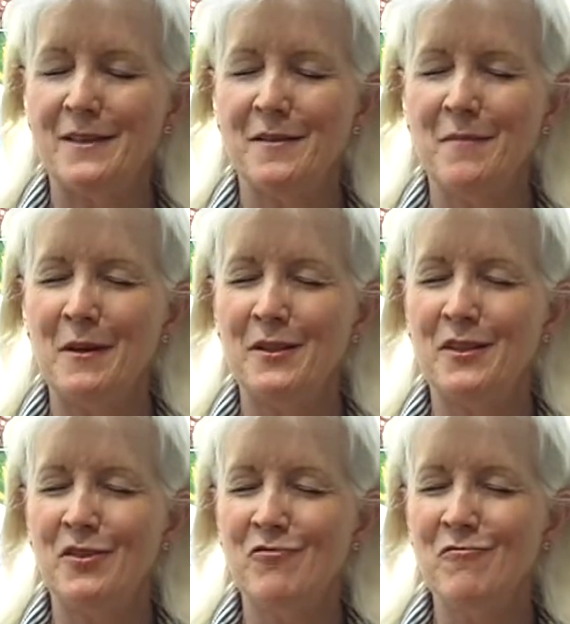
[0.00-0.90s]
It's the
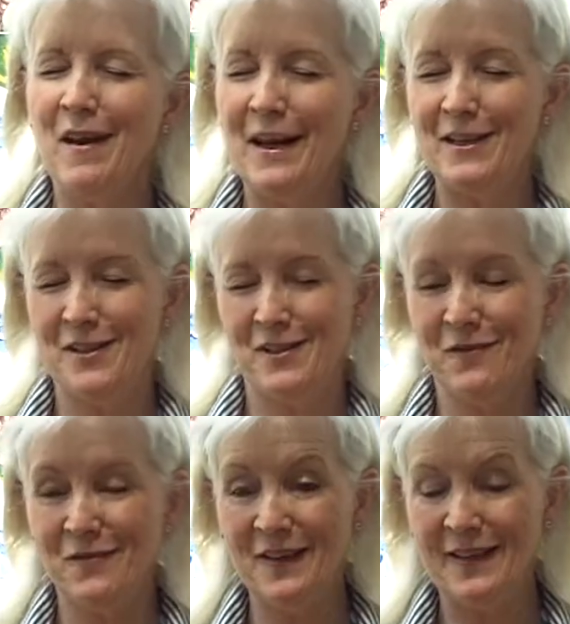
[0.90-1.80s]
most strangest
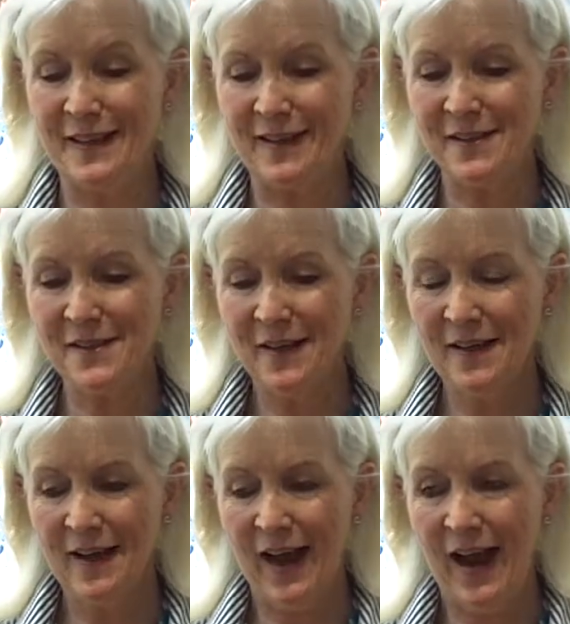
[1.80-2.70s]
of feelings,
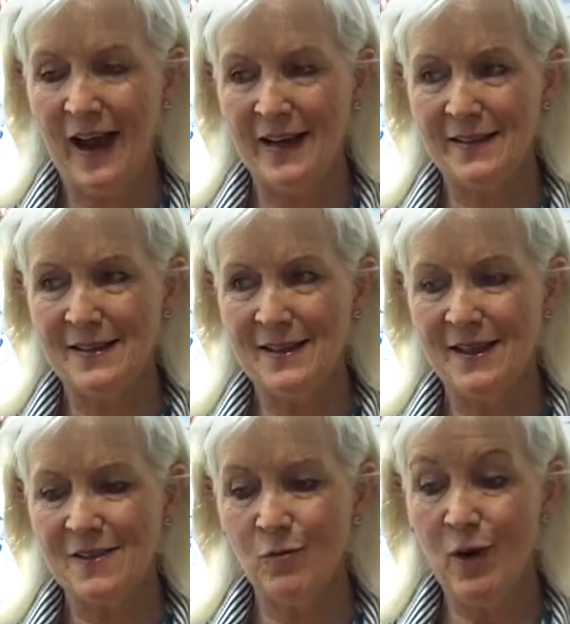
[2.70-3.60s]
and
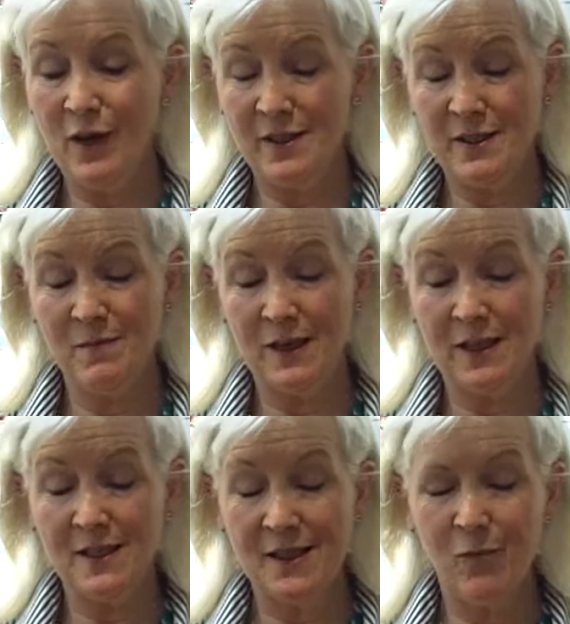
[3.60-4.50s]
it's worse
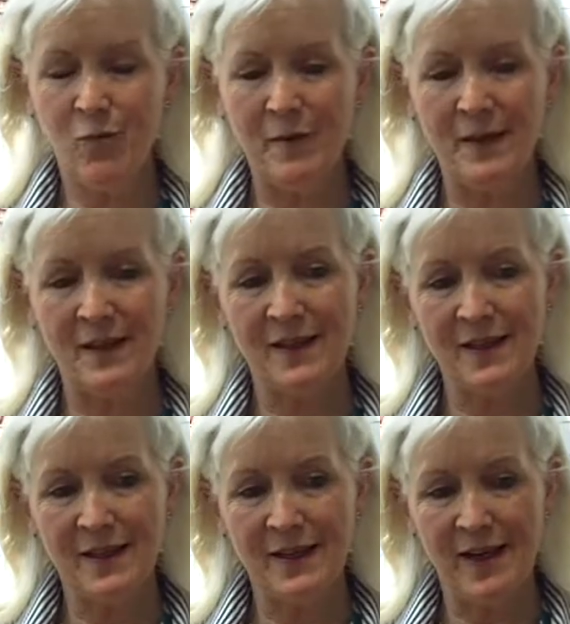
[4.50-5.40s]
in some women
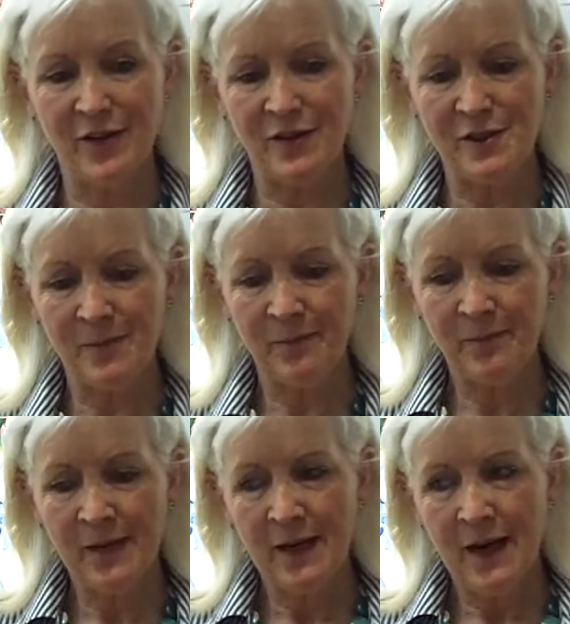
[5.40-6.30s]
than in others.
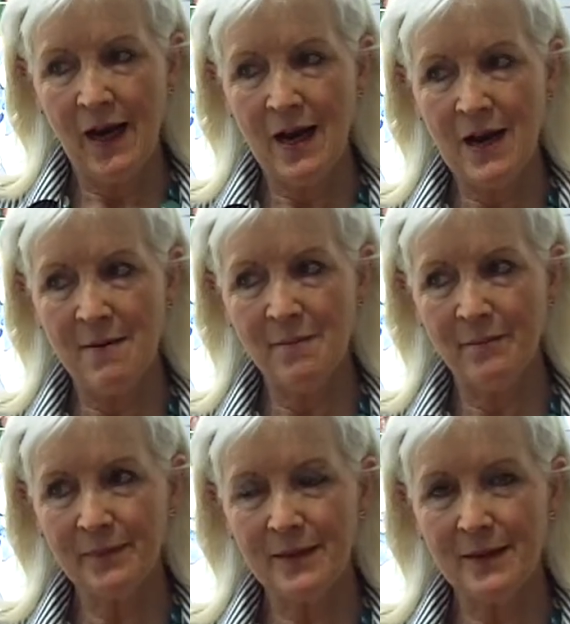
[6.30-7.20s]

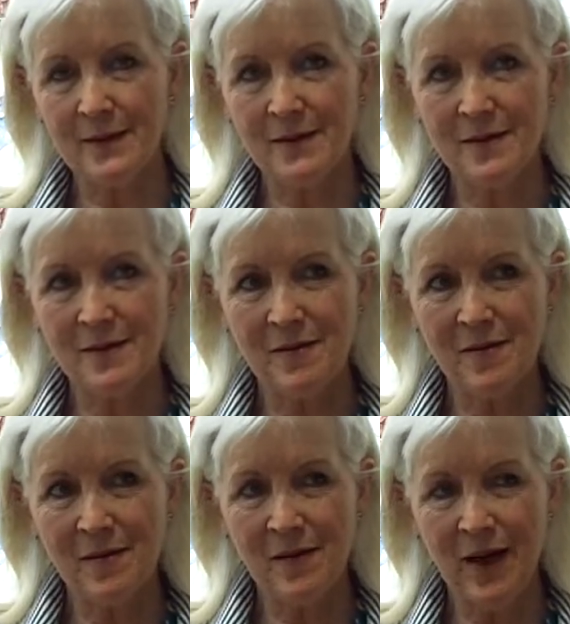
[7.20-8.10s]

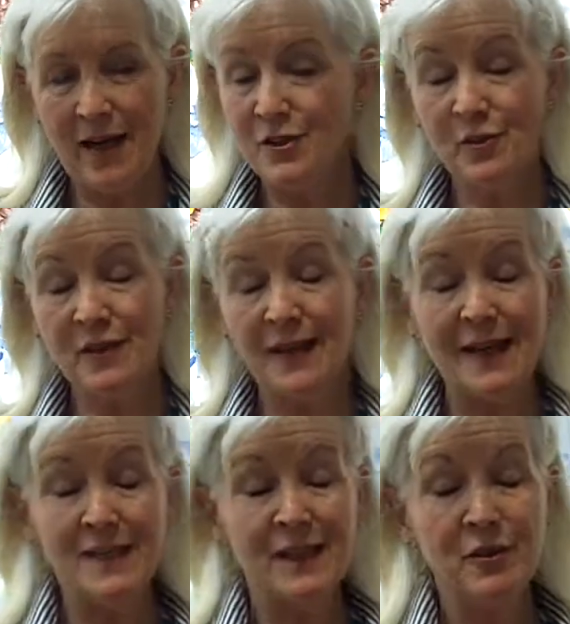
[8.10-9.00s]
And you can
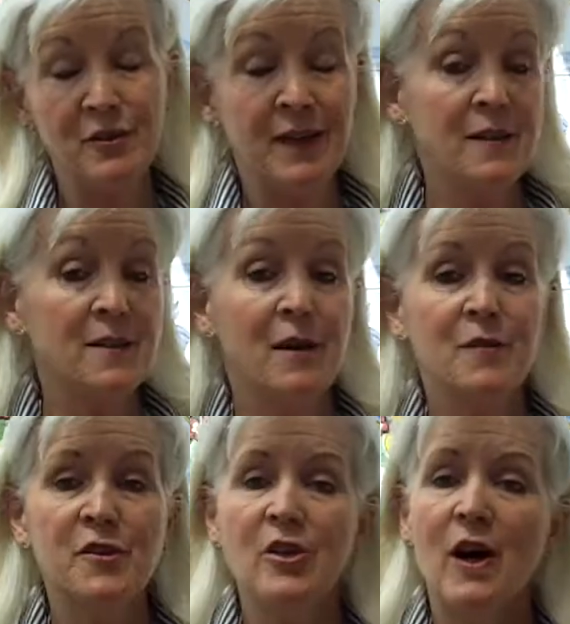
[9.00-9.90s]
get it. You can get it
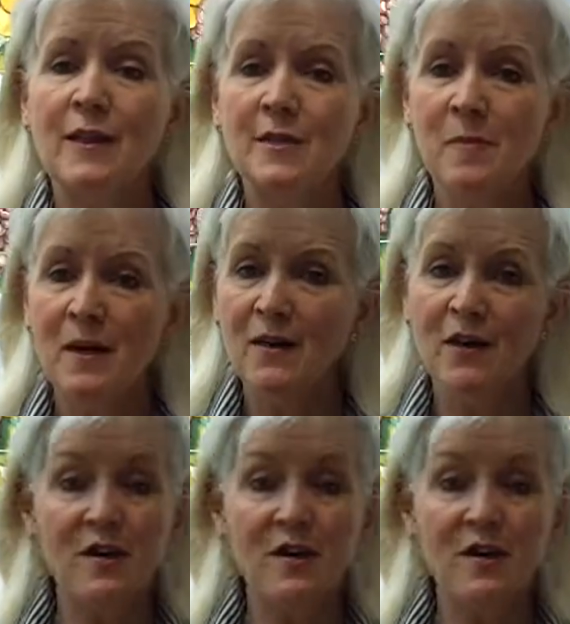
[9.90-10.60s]
after childbirth.